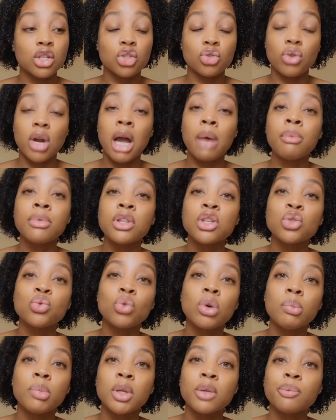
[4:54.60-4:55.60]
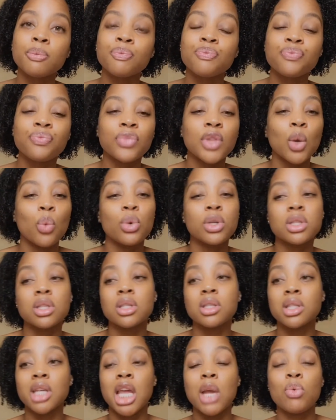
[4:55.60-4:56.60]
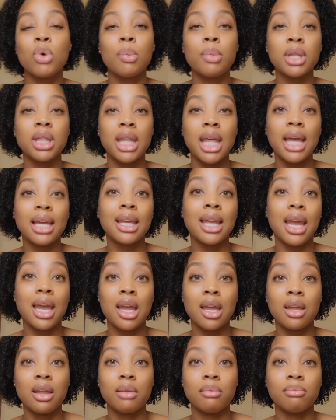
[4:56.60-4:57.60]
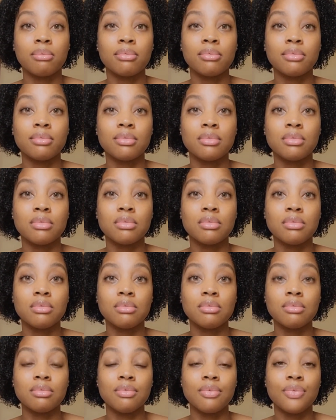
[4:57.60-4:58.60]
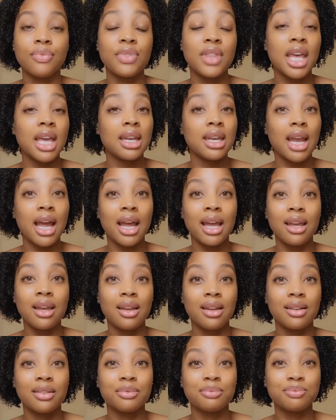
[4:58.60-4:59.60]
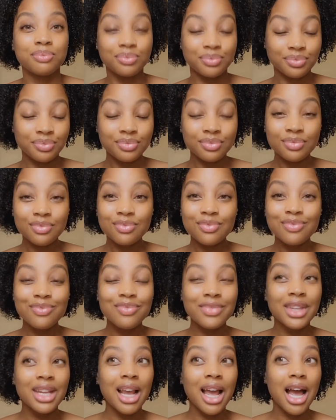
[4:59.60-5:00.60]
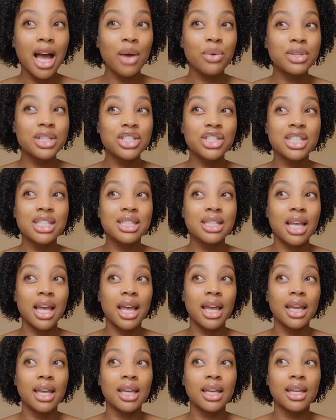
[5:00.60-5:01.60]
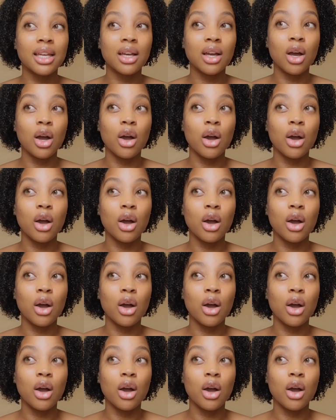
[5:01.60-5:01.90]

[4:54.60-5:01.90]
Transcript: describing this woman was the same woman that came that night. I was just like,